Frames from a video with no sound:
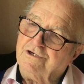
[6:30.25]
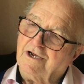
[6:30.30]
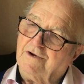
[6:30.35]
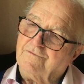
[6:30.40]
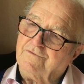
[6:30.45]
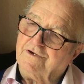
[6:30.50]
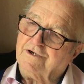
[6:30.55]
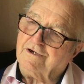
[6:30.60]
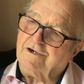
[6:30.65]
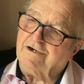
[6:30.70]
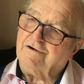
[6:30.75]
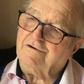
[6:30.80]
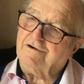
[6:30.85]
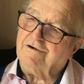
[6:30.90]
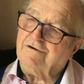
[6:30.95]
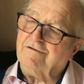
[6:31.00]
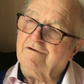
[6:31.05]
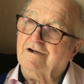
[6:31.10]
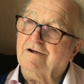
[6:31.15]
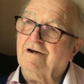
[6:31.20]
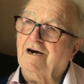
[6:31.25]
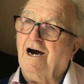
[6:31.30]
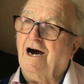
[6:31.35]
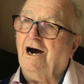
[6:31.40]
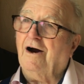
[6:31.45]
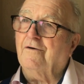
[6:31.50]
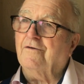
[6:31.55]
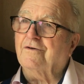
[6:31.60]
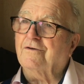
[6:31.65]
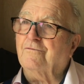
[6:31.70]
to have to go and
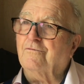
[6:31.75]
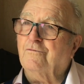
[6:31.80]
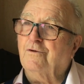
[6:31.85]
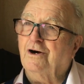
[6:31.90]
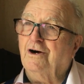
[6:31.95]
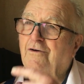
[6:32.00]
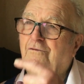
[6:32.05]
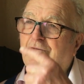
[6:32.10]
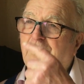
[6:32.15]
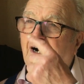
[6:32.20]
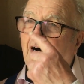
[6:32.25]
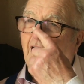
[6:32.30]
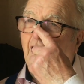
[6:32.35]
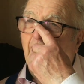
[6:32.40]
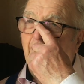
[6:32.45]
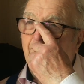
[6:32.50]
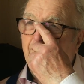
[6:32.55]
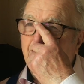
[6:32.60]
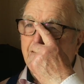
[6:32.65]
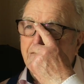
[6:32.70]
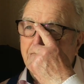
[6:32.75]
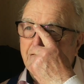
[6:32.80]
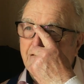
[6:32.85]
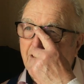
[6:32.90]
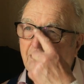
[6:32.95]
work for harvest.